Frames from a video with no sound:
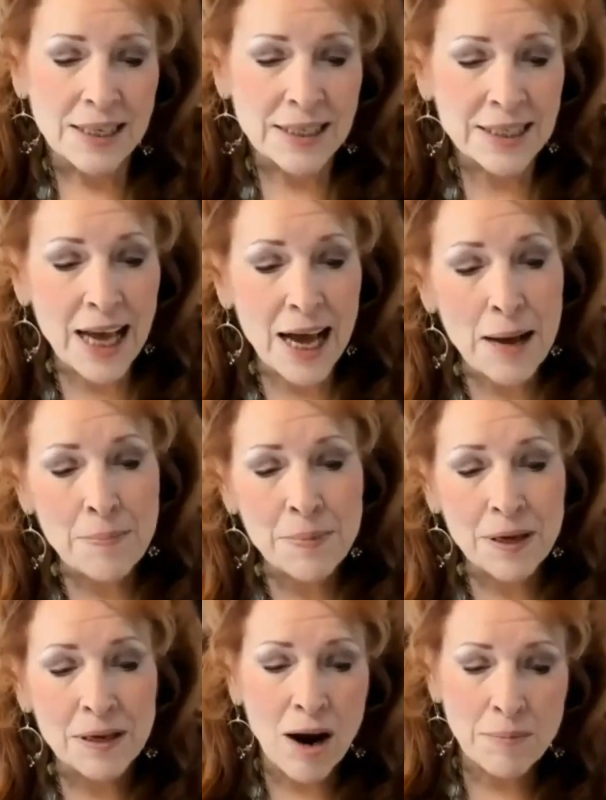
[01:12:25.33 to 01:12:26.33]

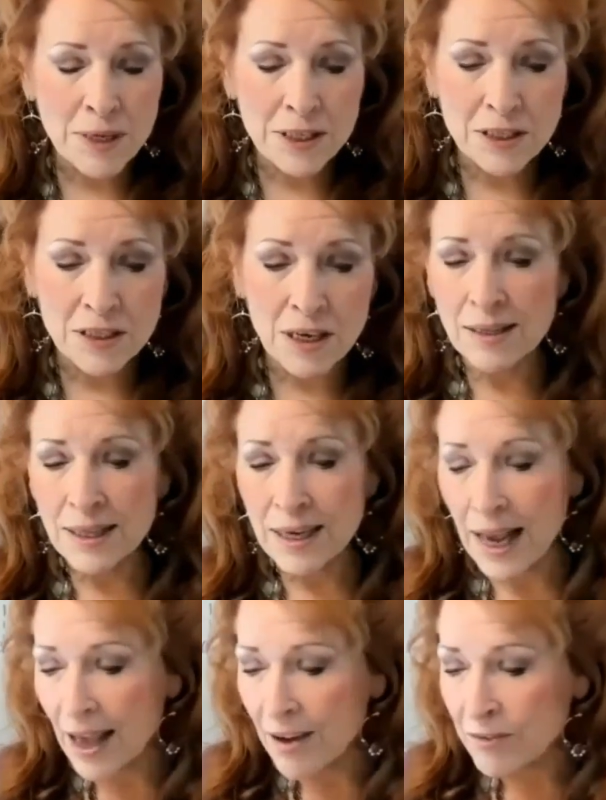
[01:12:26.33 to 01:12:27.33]
Some garments
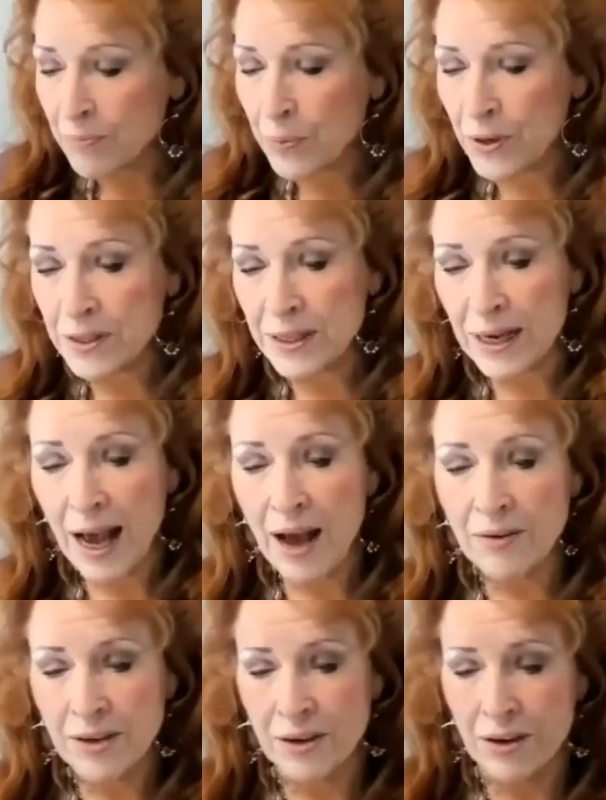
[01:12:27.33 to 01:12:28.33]
that I have printed
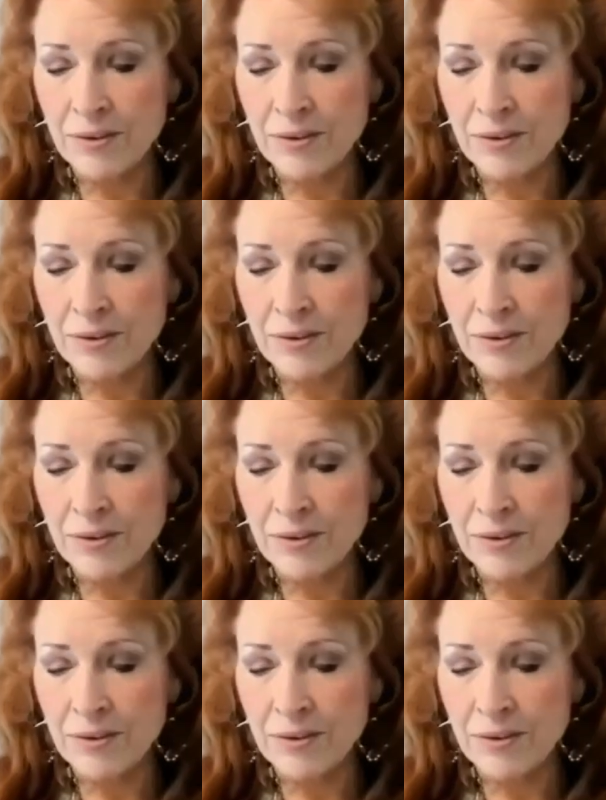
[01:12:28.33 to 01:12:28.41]
out here,